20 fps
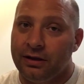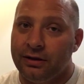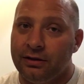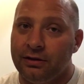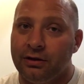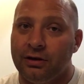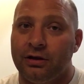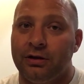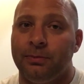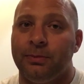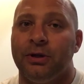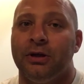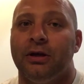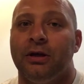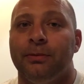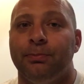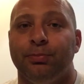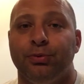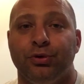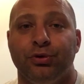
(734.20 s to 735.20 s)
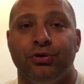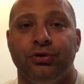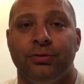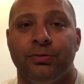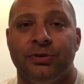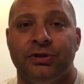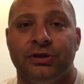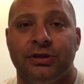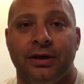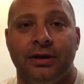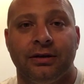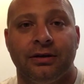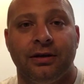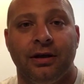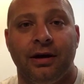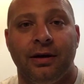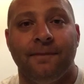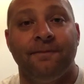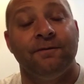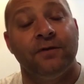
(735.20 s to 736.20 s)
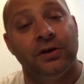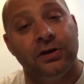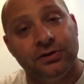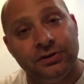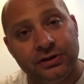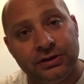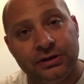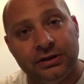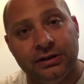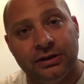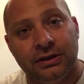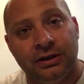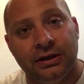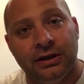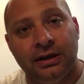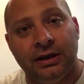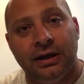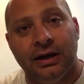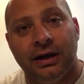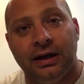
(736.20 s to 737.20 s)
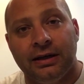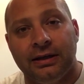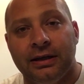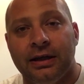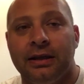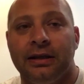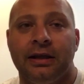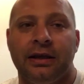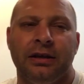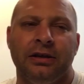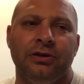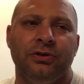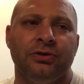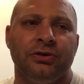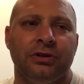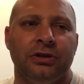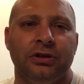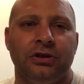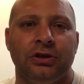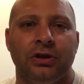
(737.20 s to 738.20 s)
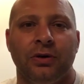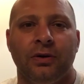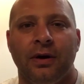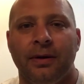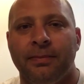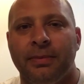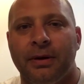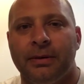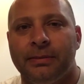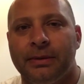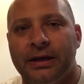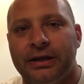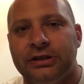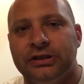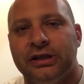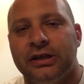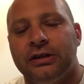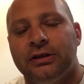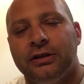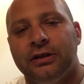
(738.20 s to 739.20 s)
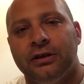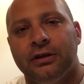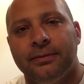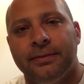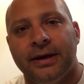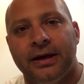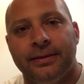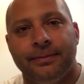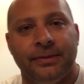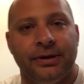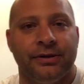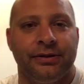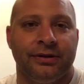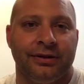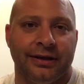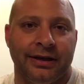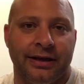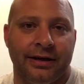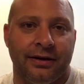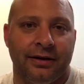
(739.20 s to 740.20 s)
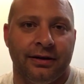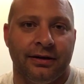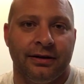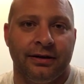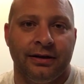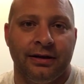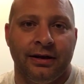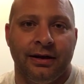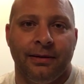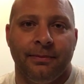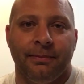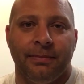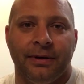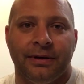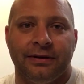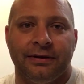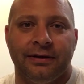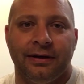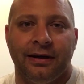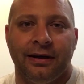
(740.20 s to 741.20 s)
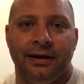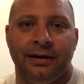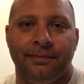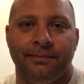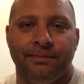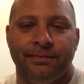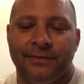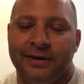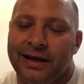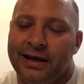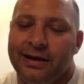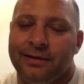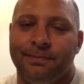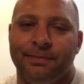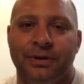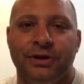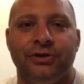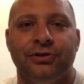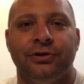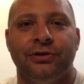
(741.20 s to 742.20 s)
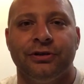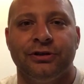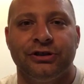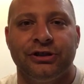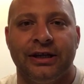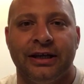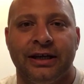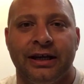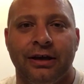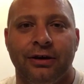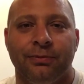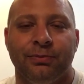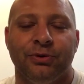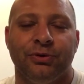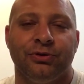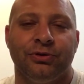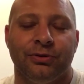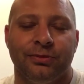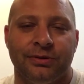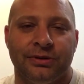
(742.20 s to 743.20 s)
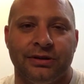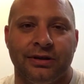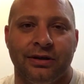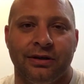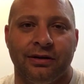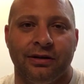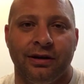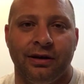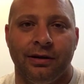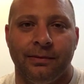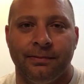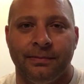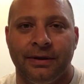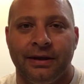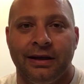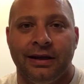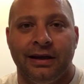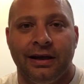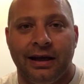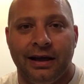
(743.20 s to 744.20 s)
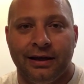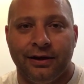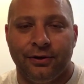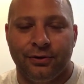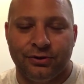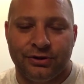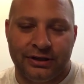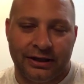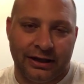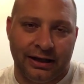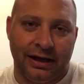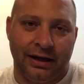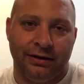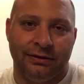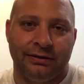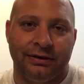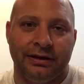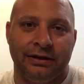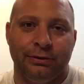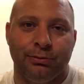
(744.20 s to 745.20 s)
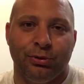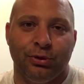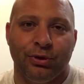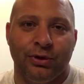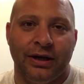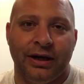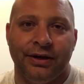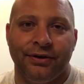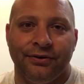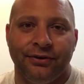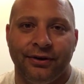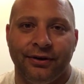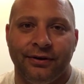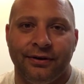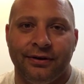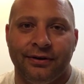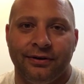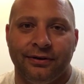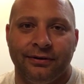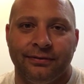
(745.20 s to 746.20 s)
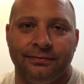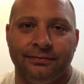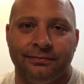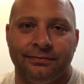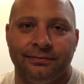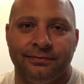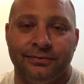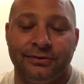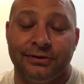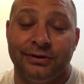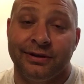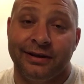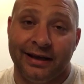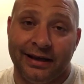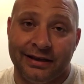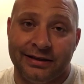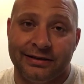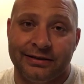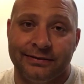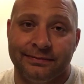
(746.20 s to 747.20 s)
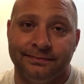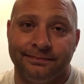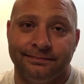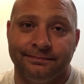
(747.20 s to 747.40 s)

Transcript: They're going to be on brewtubers.com first, and then they usually show up on my channel here about a month later. But yeah, be sure to check out brewtubers.com and go check out In the Brew House series. So thanks.